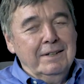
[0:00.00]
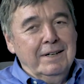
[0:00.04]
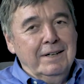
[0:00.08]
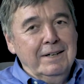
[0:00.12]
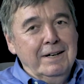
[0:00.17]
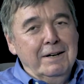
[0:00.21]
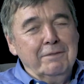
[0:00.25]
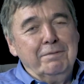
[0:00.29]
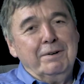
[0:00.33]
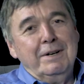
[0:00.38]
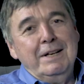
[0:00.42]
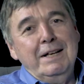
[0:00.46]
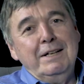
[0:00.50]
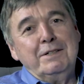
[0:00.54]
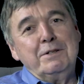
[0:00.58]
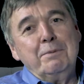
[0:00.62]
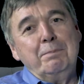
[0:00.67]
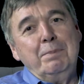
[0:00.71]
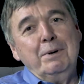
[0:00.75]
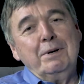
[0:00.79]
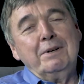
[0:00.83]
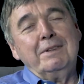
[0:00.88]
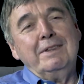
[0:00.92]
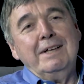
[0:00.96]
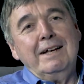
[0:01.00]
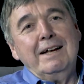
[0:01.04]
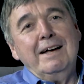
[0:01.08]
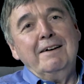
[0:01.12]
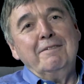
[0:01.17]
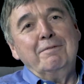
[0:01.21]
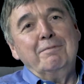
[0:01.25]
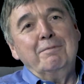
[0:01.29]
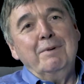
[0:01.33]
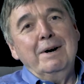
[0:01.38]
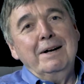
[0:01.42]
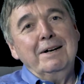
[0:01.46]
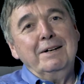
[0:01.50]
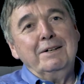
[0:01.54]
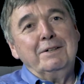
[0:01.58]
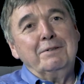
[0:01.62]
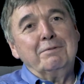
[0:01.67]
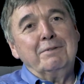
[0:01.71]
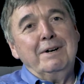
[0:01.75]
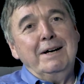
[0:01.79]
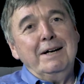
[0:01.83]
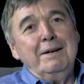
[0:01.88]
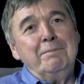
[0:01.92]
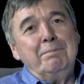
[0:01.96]
it's a book that I've wanted
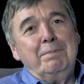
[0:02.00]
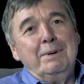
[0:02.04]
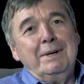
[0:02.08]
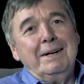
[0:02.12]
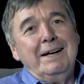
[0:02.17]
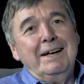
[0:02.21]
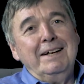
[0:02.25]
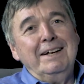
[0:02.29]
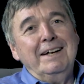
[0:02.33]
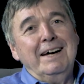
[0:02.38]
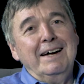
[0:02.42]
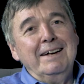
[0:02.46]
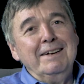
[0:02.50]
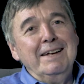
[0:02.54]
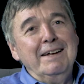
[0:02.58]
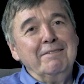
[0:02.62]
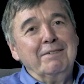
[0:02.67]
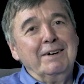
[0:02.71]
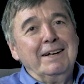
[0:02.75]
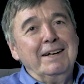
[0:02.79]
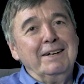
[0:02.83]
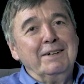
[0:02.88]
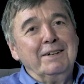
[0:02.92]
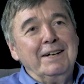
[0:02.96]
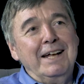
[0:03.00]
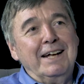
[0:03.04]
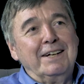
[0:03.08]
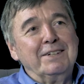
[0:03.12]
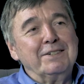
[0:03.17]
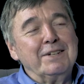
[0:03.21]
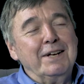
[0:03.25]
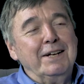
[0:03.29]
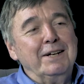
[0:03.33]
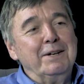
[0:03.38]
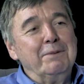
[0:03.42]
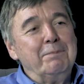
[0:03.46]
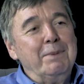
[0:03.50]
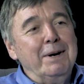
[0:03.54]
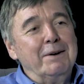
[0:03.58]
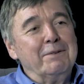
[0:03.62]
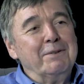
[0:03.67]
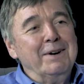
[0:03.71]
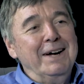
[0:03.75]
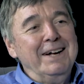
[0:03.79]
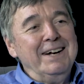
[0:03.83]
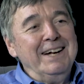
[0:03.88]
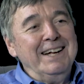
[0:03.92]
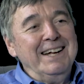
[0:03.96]
to write, but I never get excited about
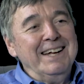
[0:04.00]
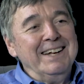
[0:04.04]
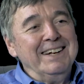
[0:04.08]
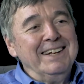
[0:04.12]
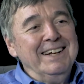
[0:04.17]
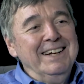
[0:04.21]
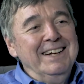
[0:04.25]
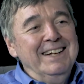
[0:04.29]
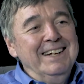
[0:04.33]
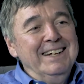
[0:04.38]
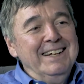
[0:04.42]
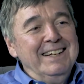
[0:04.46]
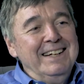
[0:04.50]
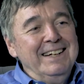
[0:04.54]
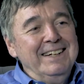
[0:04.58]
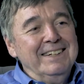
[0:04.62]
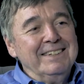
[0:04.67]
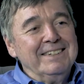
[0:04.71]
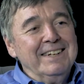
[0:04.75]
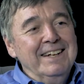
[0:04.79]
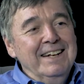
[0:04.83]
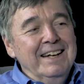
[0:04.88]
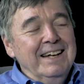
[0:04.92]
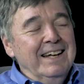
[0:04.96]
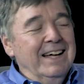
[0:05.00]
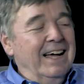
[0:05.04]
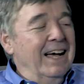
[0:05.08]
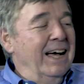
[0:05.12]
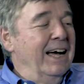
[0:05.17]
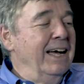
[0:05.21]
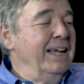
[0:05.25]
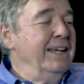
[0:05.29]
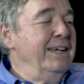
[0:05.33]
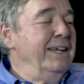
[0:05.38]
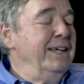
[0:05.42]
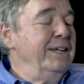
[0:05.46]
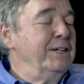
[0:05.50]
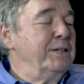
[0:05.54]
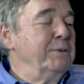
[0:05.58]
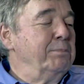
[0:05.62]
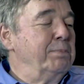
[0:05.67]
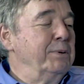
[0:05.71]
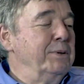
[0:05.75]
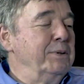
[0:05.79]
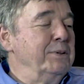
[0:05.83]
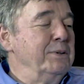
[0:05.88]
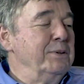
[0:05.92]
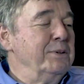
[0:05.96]
writing it, is I need to
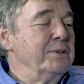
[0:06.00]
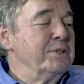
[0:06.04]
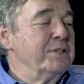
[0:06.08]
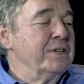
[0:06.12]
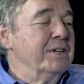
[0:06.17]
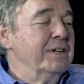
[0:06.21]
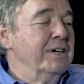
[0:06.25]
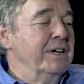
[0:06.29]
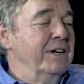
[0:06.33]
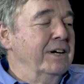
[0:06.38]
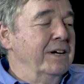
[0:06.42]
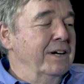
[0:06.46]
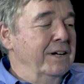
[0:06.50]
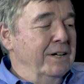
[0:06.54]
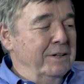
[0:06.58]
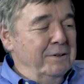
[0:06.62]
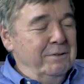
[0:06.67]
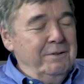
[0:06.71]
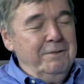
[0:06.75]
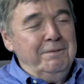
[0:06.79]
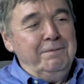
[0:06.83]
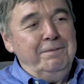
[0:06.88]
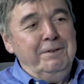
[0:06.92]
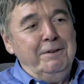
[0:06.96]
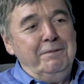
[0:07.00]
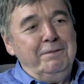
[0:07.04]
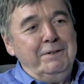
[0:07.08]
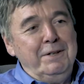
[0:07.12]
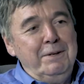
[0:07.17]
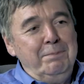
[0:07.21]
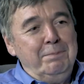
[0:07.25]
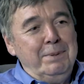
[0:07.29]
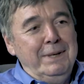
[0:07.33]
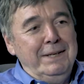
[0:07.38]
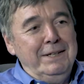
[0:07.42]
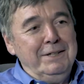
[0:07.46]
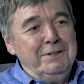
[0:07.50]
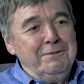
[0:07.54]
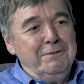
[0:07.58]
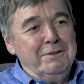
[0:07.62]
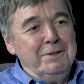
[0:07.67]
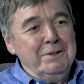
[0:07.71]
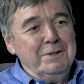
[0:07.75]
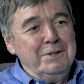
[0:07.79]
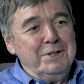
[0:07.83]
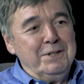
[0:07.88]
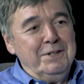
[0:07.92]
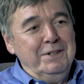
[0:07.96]
produce a 150-page
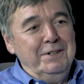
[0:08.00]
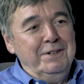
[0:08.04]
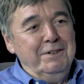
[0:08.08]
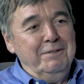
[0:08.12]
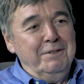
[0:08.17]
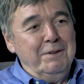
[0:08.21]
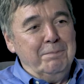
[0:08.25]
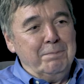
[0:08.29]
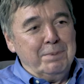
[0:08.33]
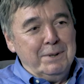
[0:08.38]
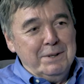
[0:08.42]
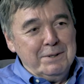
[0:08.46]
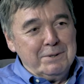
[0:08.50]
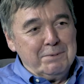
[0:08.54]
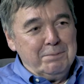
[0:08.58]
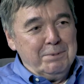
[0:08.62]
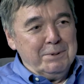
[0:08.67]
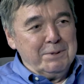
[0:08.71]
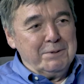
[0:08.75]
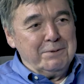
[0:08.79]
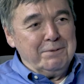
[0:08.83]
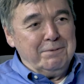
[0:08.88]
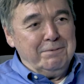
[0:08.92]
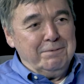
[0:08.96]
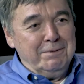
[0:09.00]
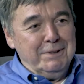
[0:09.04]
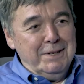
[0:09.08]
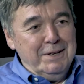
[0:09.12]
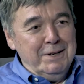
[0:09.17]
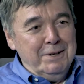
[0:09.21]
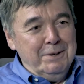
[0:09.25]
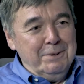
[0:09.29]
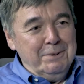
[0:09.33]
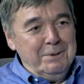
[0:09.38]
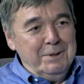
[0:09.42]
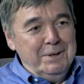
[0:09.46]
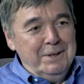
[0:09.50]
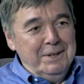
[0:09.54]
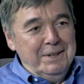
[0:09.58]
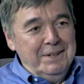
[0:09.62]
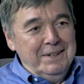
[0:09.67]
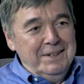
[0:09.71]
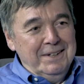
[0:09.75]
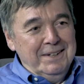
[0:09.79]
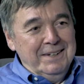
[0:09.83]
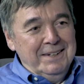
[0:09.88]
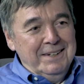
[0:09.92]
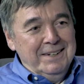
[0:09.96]
version of the Principles of Flow
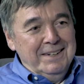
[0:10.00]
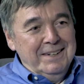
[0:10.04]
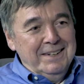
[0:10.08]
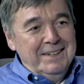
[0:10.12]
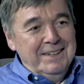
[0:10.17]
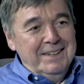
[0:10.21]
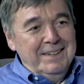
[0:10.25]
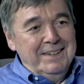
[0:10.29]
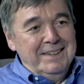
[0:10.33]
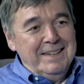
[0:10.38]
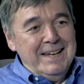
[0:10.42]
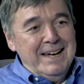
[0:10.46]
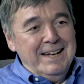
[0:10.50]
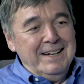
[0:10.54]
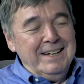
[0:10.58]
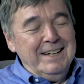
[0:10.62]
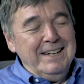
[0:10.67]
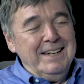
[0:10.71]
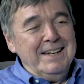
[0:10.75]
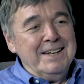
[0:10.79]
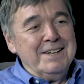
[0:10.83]
that